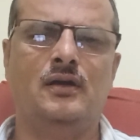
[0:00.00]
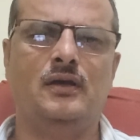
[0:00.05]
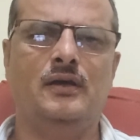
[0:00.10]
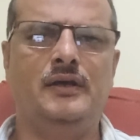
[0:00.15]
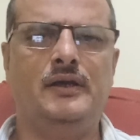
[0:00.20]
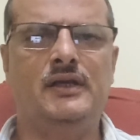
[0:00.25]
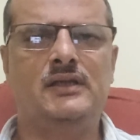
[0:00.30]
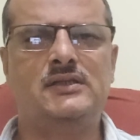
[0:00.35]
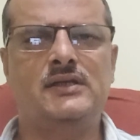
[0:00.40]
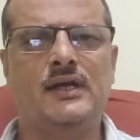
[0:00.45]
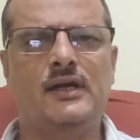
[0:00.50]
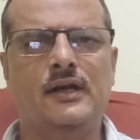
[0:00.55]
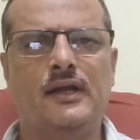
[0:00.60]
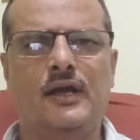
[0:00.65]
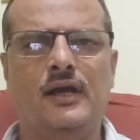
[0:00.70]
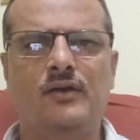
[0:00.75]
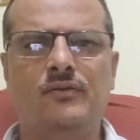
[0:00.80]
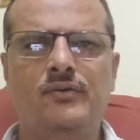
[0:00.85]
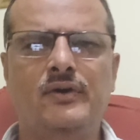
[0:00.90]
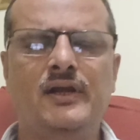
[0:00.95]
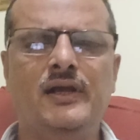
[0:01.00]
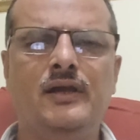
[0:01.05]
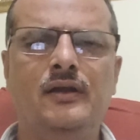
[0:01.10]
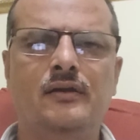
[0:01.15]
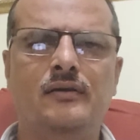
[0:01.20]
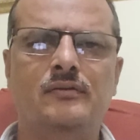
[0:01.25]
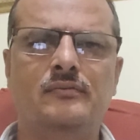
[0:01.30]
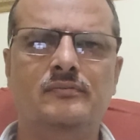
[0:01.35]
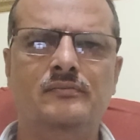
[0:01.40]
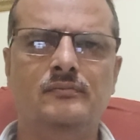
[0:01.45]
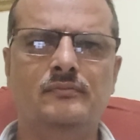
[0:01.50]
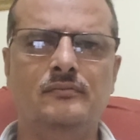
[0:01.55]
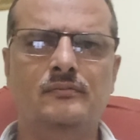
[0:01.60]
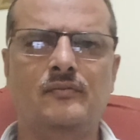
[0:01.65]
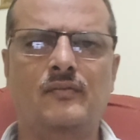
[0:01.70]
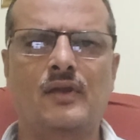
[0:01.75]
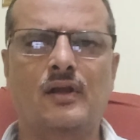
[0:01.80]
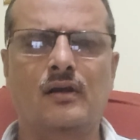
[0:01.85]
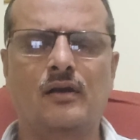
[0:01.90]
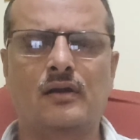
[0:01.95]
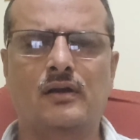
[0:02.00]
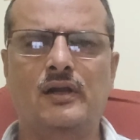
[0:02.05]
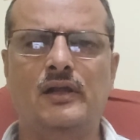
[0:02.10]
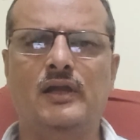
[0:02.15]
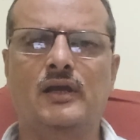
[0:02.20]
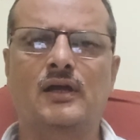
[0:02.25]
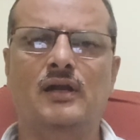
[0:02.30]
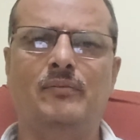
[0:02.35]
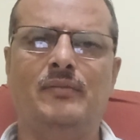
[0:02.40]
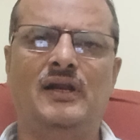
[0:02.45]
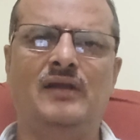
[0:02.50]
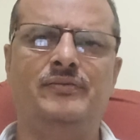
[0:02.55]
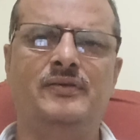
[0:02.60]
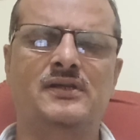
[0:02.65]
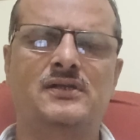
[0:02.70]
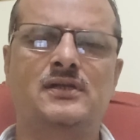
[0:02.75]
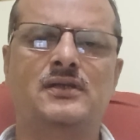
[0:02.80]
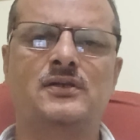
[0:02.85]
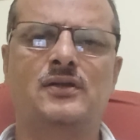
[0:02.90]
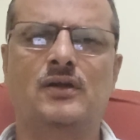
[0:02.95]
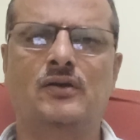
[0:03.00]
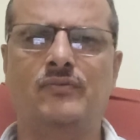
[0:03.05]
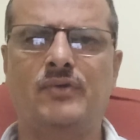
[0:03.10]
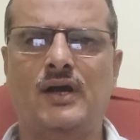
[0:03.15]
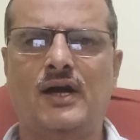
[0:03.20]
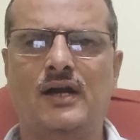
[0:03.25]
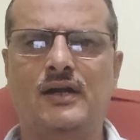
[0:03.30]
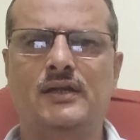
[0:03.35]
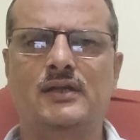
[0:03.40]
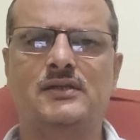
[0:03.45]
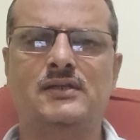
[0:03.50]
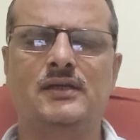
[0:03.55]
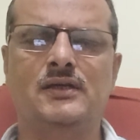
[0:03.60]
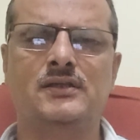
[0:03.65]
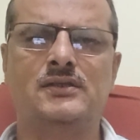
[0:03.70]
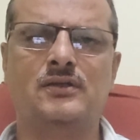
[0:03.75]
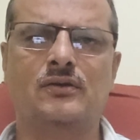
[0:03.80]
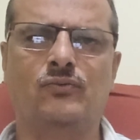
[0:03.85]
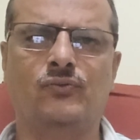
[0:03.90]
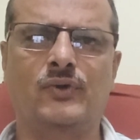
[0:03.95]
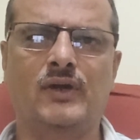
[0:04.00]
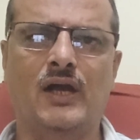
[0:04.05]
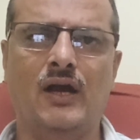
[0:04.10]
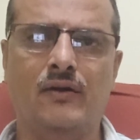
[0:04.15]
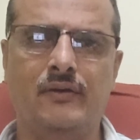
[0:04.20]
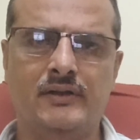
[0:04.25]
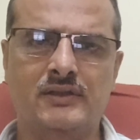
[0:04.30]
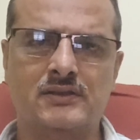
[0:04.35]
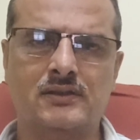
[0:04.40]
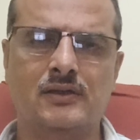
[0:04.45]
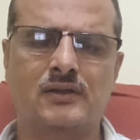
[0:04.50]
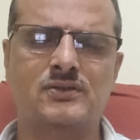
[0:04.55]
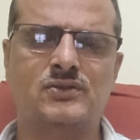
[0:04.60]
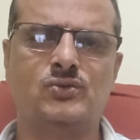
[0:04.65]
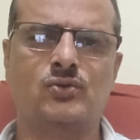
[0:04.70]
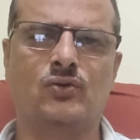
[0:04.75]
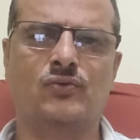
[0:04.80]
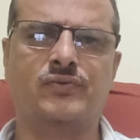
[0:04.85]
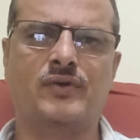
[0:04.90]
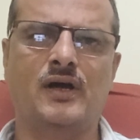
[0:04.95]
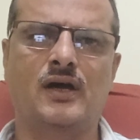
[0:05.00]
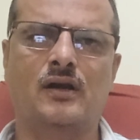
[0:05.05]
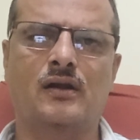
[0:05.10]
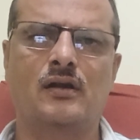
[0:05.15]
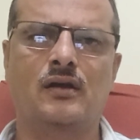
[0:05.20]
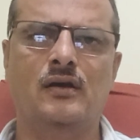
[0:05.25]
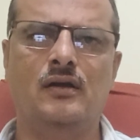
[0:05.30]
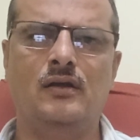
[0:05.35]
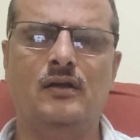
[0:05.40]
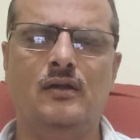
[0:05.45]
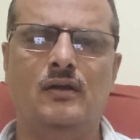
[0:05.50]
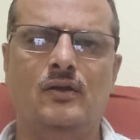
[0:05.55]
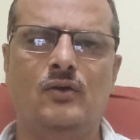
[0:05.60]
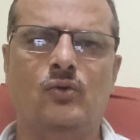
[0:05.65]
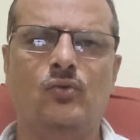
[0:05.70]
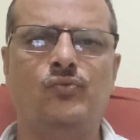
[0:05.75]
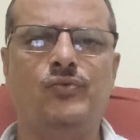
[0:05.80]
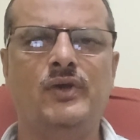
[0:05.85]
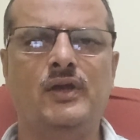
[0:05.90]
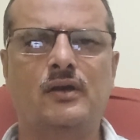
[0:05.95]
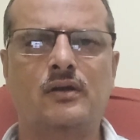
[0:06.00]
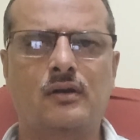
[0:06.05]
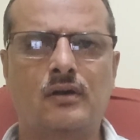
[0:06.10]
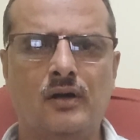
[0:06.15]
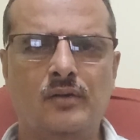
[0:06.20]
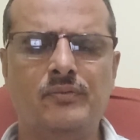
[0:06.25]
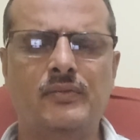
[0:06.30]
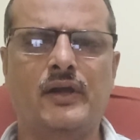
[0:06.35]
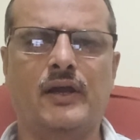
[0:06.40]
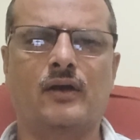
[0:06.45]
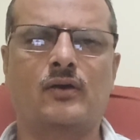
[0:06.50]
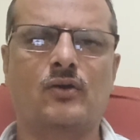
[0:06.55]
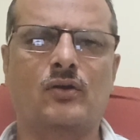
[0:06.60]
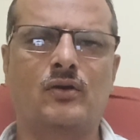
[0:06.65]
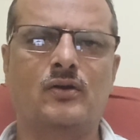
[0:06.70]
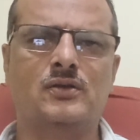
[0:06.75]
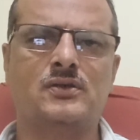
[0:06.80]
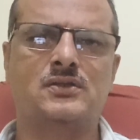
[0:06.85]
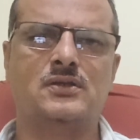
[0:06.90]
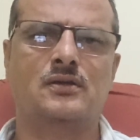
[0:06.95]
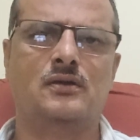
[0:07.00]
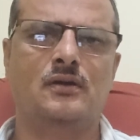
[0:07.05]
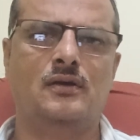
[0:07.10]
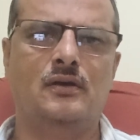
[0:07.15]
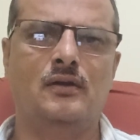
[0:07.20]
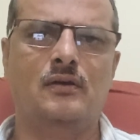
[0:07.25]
each and every clinical manifestation of heart disease we have discussed so far, we come across